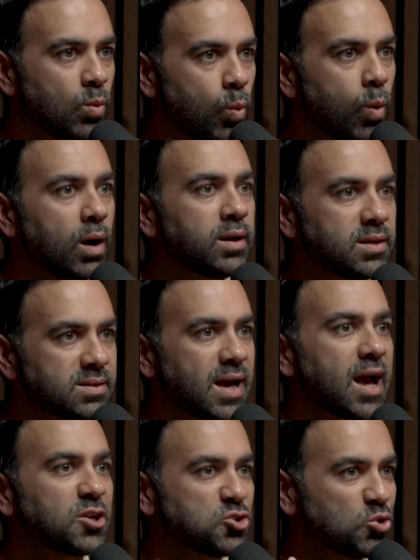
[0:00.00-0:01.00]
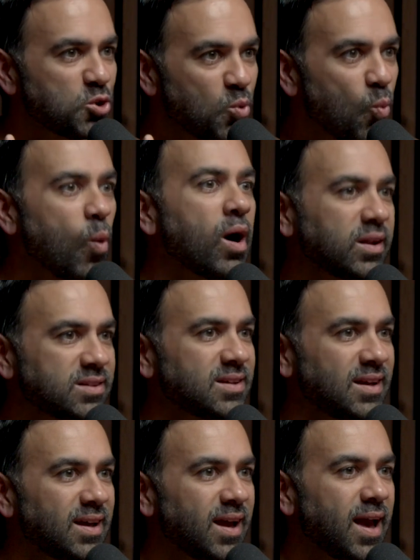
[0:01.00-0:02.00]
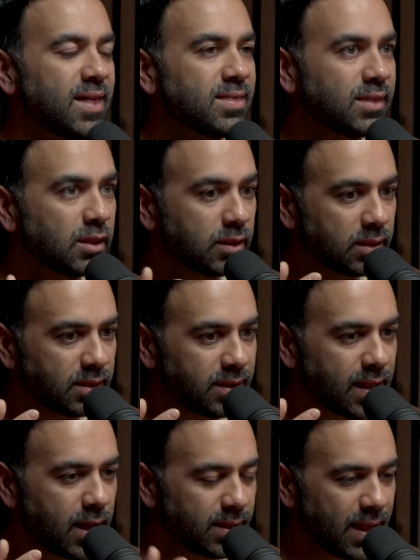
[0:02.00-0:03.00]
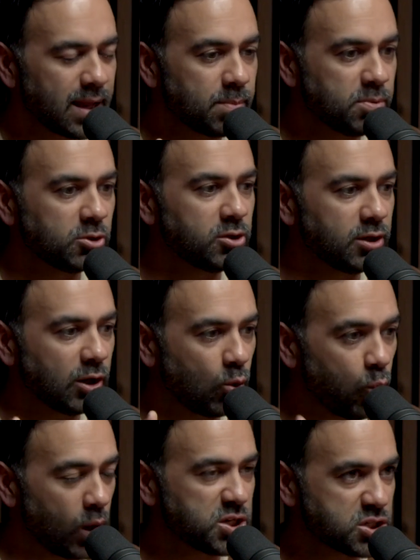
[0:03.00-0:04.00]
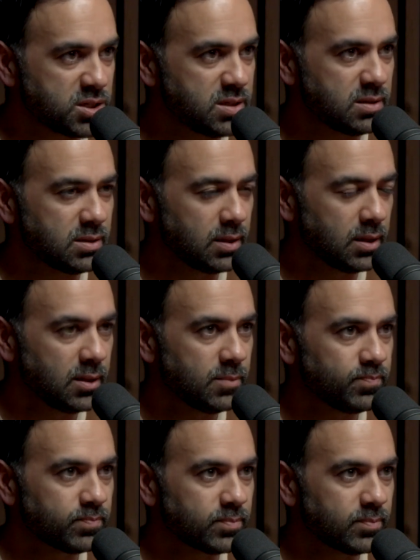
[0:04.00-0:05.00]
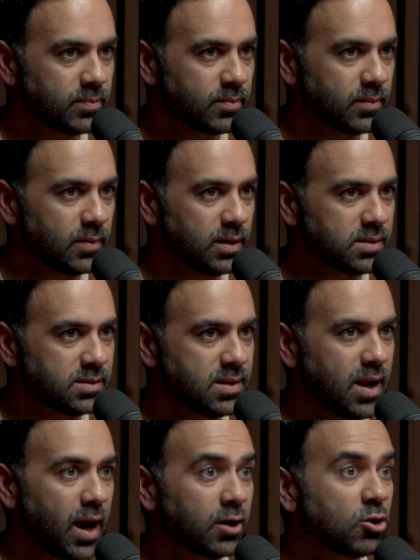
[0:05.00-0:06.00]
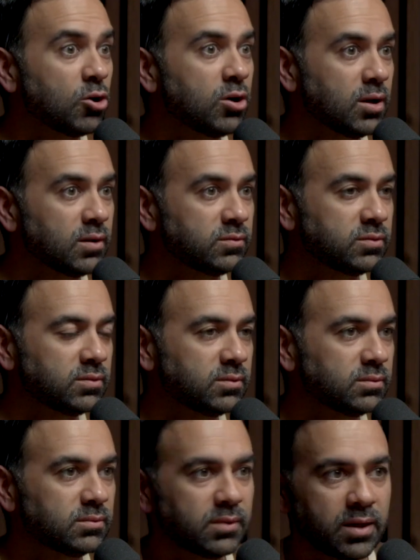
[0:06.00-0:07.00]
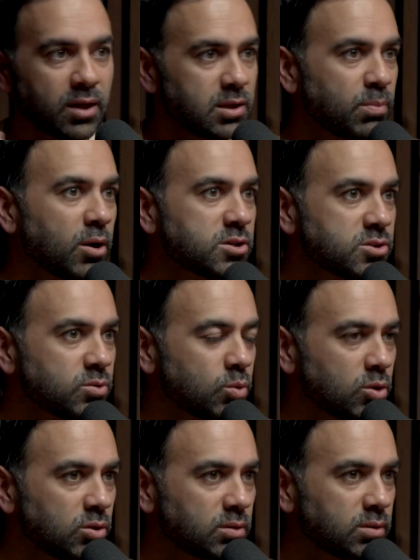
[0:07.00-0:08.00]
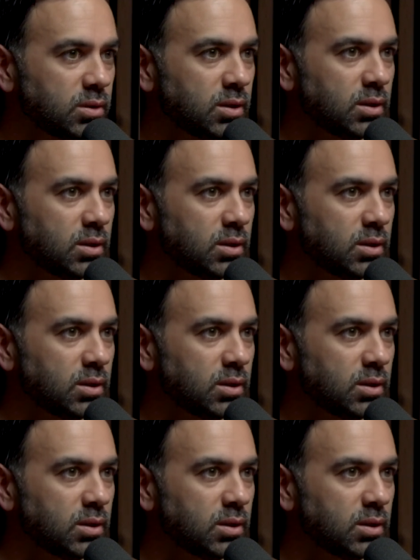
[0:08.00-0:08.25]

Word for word: What is actually what? And right. that that ability to question is not heard of in other parts of the world.